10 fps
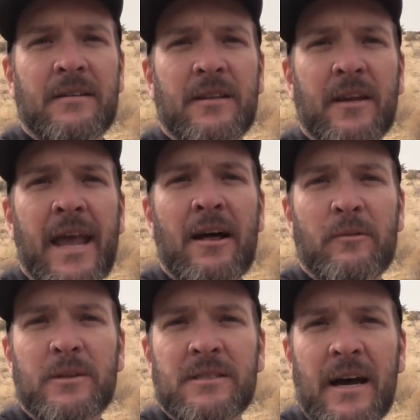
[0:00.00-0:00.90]
The
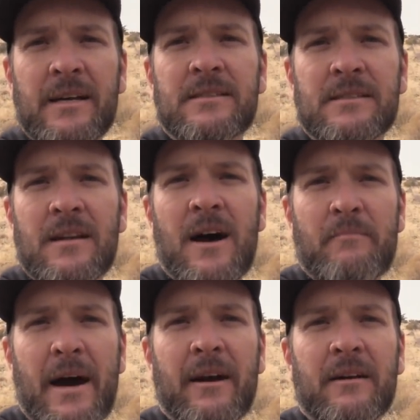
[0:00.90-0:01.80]
caliber size does not
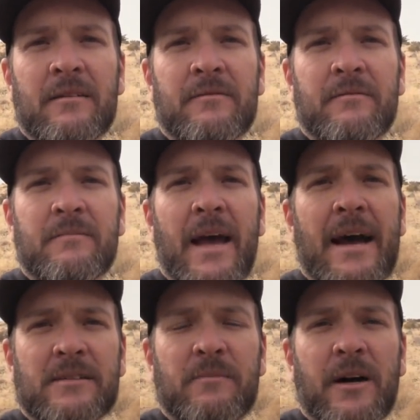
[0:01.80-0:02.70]
matter
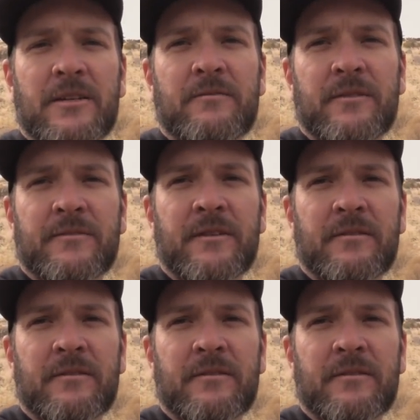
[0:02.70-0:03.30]
as much for fur